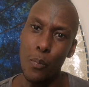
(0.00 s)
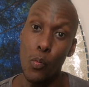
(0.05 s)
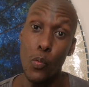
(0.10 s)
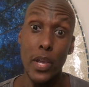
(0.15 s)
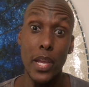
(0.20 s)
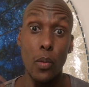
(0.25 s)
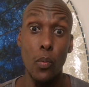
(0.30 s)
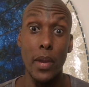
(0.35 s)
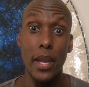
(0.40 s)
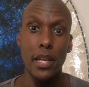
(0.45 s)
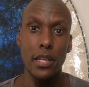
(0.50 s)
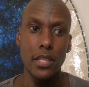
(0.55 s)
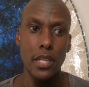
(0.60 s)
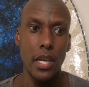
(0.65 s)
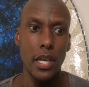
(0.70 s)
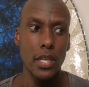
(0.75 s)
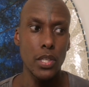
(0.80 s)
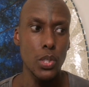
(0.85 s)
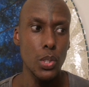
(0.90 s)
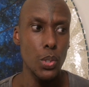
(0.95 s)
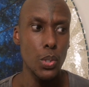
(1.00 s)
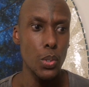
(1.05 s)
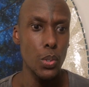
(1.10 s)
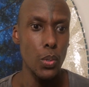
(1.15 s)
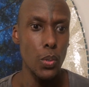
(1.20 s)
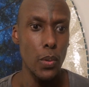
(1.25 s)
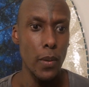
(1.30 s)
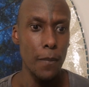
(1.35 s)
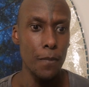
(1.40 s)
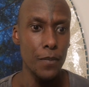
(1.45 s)
We went
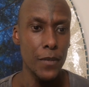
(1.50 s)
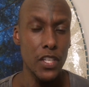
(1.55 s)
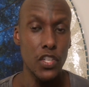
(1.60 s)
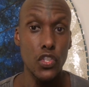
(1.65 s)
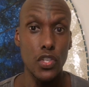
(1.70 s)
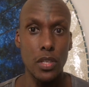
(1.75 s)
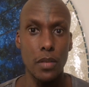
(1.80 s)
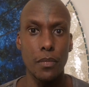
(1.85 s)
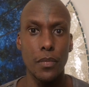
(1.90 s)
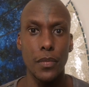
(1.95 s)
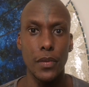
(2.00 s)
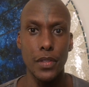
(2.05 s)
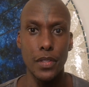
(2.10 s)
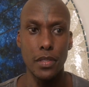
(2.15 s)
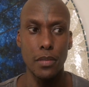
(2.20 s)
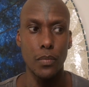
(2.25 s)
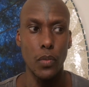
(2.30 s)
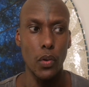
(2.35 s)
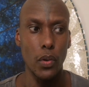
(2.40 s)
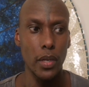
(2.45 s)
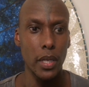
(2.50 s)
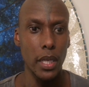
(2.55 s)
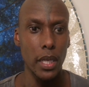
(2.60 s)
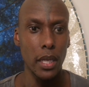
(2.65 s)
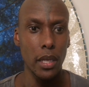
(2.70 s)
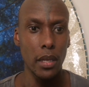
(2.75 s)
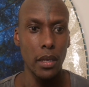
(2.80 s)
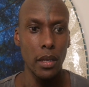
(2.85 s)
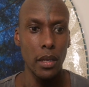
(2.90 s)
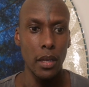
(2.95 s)
to gym this
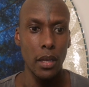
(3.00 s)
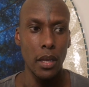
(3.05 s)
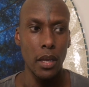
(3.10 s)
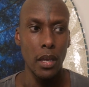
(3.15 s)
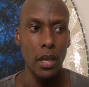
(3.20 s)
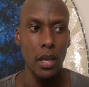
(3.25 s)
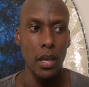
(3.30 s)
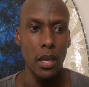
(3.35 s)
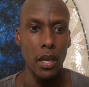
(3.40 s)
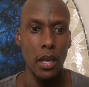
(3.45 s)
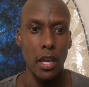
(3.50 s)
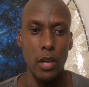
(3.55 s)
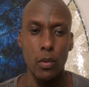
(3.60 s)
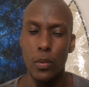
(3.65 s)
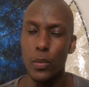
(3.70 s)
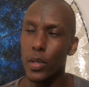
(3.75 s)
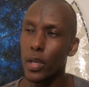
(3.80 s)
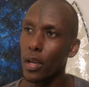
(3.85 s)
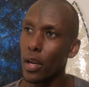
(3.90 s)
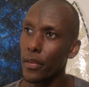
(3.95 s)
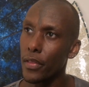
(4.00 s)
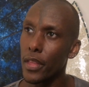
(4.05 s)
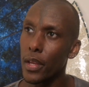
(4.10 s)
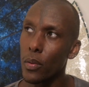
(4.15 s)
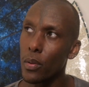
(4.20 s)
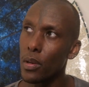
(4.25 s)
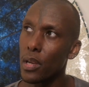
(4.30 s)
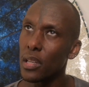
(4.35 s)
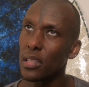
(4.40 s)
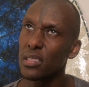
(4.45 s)
morning, and when we got
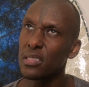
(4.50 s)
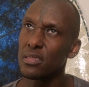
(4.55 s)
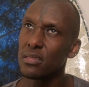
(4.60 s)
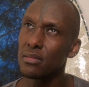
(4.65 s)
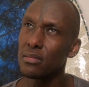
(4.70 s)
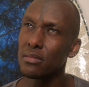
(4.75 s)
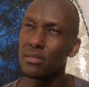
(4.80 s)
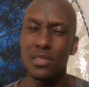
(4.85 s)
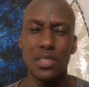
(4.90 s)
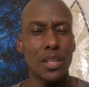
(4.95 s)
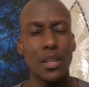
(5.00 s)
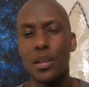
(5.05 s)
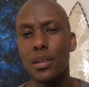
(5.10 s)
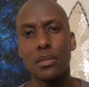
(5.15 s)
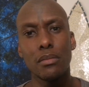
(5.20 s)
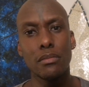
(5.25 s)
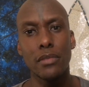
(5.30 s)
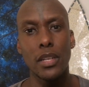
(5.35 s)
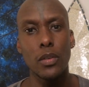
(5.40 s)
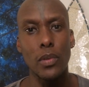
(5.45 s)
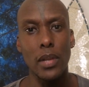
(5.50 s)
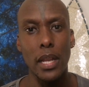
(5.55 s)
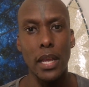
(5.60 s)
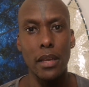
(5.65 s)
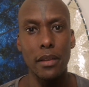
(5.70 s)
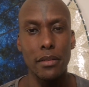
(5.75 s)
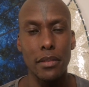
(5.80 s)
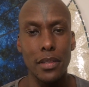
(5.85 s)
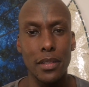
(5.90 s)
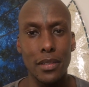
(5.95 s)
there, we were like, no, and we
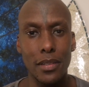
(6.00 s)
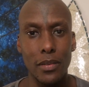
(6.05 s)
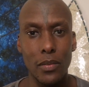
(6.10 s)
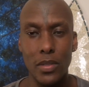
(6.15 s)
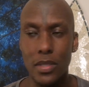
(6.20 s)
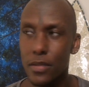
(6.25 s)
left.